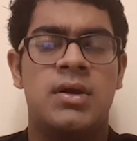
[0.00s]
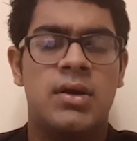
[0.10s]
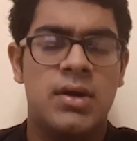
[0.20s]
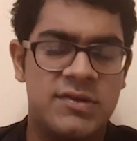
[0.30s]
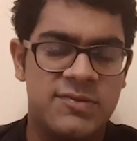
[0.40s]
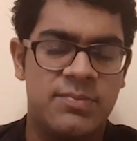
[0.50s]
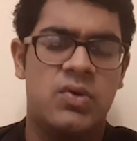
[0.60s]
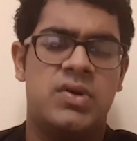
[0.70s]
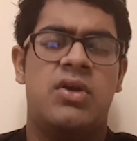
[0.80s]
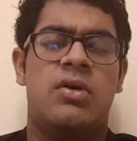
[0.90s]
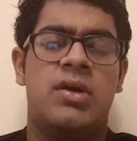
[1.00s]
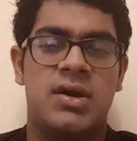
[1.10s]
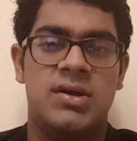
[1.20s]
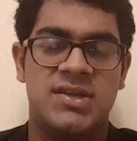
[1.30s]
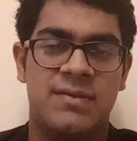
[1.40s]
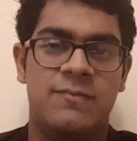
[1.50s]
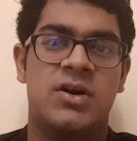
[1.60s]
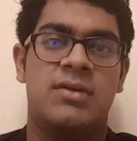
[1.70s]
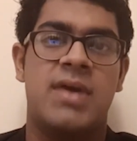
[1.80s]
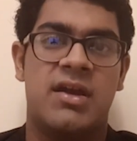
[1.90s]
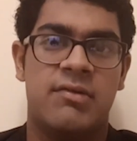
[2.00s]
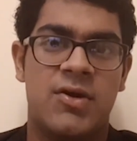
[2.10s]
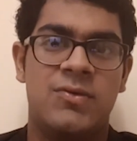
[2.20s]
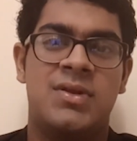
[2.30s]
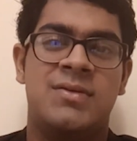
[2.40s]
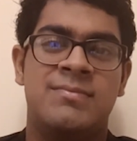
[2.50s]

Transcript: a sporting or a teamwork background.